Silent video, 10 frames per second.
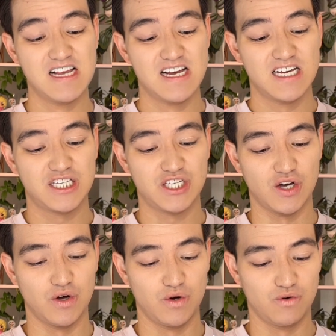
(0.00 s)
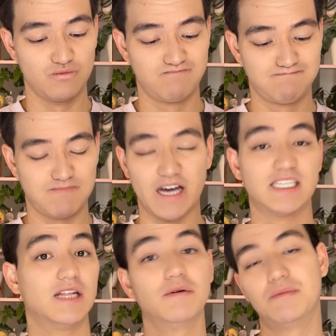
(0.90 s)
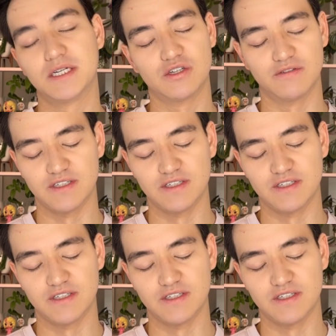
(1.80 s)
So I sent them a picture of it